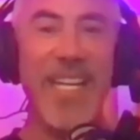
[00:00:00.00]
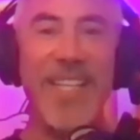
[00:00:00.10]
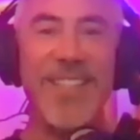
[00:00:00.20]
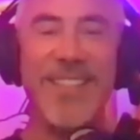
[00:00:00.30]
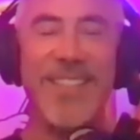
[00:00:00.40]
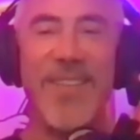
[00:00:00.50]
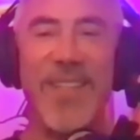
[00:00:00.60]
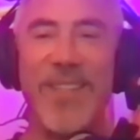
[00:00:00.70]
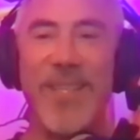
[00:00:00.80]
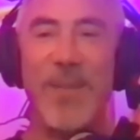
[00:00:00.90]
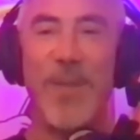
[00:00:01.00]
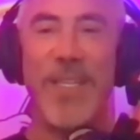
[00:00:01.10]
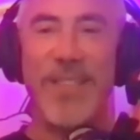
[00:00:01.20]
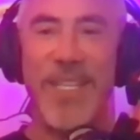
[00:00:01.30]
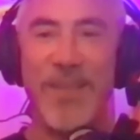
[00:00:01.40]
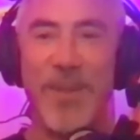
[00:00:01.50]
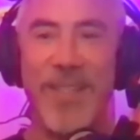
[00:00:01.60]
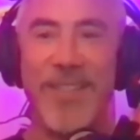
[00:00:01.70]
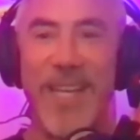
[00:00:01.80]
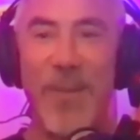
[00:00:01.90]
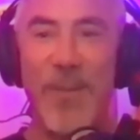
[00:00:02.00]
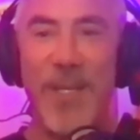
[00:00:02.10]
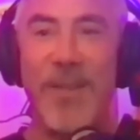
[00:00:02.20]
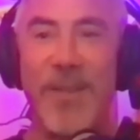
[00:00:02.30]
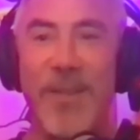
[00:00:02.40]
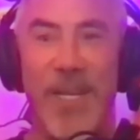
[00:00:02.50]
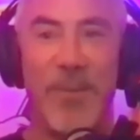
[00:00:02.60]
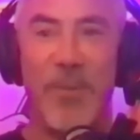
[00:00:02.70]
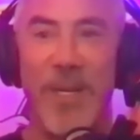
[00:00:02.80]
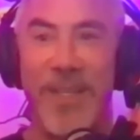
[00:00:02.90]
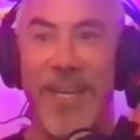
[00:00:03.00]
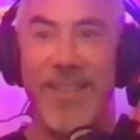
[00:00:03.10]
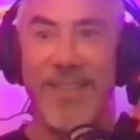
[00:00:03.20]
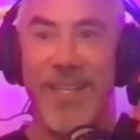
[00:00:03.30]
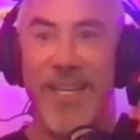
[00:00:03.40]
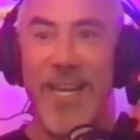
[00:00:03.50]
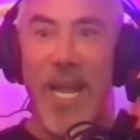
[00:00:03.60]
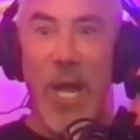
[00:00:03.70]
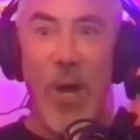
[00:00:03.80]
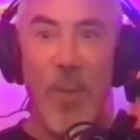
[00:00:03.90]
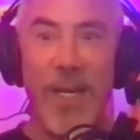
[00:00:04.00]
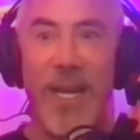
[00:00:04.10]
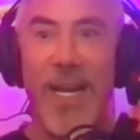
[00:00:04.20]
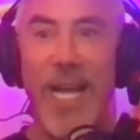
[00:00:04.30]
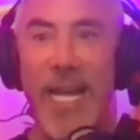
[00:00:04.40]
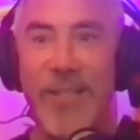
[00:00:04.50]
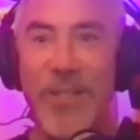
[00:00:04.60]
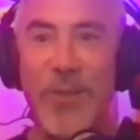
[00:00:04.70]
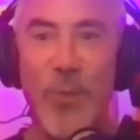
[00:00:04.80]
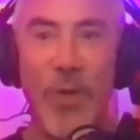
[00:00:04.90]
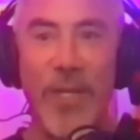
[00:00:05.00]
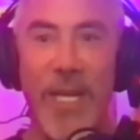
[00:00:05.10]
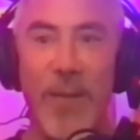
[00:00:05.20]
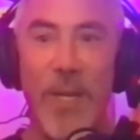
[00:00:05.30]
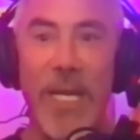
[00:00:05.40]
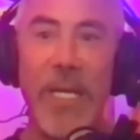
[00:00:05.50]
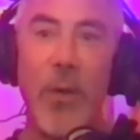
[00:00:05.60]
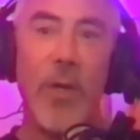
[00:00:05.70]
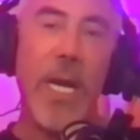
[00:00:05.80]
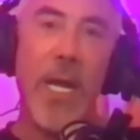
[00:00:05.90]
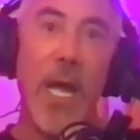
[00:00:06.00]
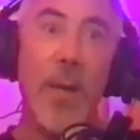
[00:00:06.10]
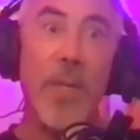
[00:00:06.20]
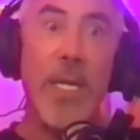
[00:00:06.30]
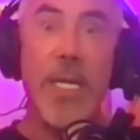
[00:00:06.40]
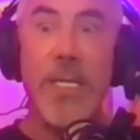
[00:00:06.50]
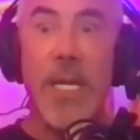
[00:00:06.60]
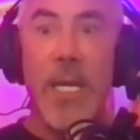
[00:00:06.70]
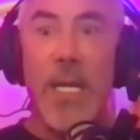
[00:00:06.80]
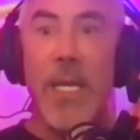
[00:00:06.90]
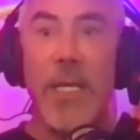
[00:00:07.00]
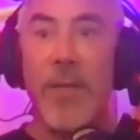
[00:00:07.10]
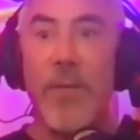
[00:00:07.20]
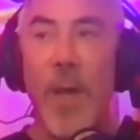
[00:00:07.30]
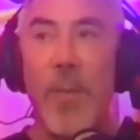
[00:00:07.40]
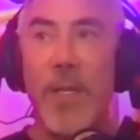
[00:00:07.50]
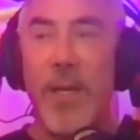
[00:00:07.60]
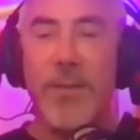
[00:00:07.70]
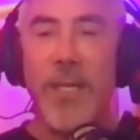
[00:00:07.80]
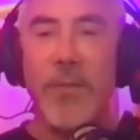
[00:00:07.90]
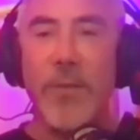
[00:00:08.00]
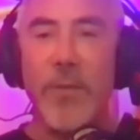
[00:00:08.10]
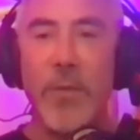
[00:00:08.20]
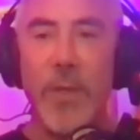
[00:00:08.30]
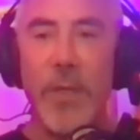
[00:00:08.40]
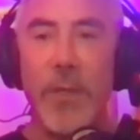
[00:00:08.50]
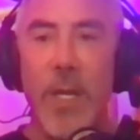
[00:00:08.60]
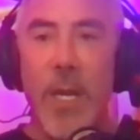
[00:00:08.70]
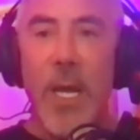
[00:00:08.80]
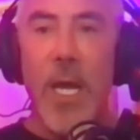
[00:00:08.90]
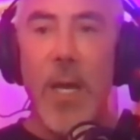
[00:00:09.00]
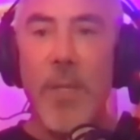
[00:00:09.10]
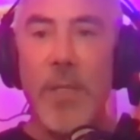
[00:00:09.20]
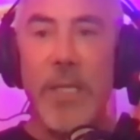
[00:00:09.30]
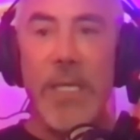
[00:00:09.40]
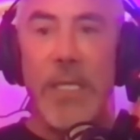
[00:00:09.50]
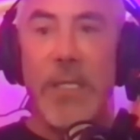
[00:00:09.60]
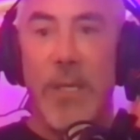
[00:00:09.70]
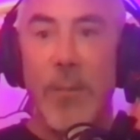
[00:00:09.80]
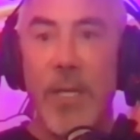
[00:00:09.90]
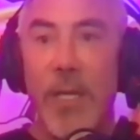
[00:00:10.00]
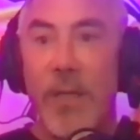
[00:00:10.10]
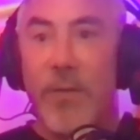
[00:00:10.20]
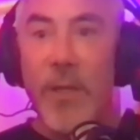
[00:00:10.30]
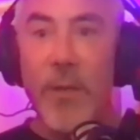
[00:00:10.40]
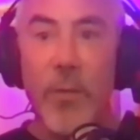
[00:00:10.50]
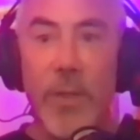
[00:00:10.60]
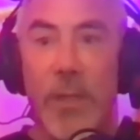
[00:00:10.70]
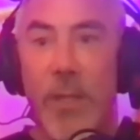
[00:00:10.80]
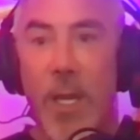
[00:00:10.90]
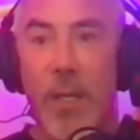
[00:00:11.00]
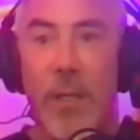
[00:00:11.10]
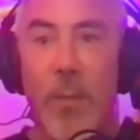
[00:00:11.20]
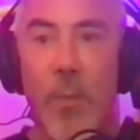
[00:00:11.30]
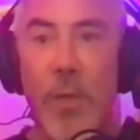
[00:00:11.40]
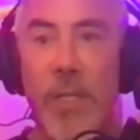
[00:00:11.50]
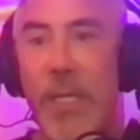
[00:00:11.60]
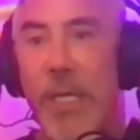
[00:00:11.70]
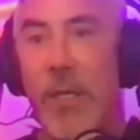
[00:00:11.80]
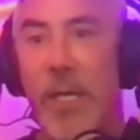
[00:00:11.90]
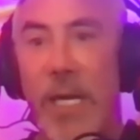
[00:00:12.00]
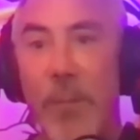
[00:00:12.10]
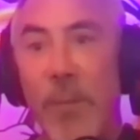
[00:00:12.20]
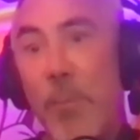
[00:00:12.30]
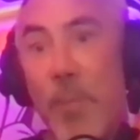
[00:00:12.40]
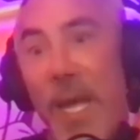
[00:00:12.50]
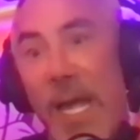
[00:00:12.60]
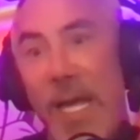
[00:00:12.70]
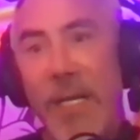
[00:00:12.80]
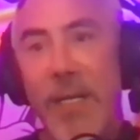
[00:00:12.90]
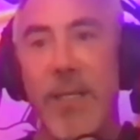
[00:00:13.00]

I just love that you said PJs, because how many times my guests say, "Oh my God, I just rolled out of bed," or like if I'm in Los Angeles, they're saying, "I'm in Egypt and it's like 3 o'clock in the morning here and I'm in bed."